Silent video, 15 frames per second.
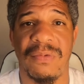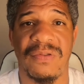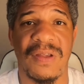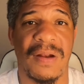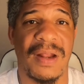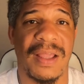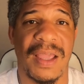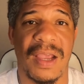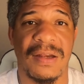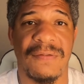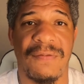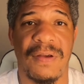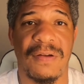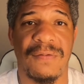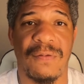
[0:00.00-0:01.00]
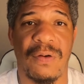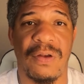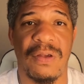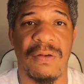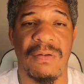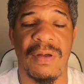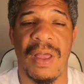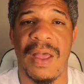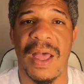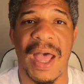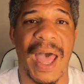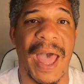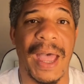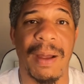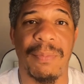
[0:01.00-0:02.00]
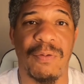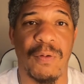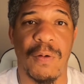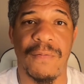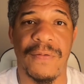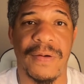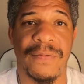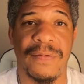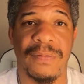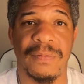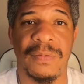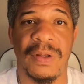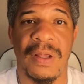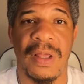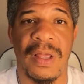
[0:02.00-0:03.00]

see if they catch fish for you. I approve of them.